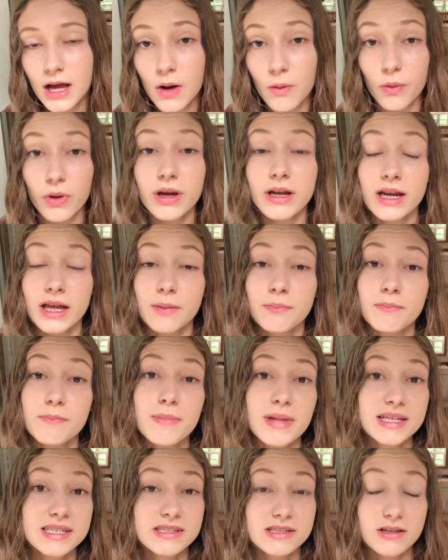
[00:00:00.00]
we're gonna
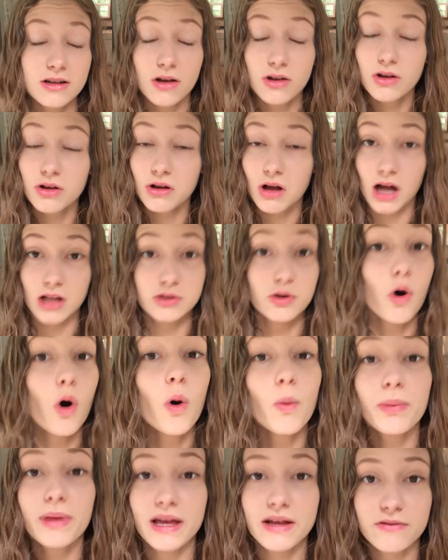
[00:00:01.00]
miss God's whole
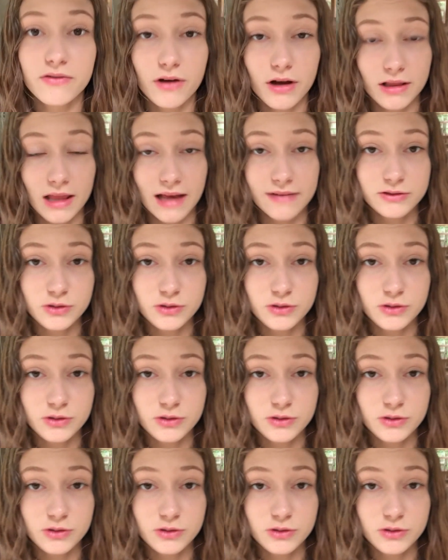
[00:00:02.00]
plan for our life.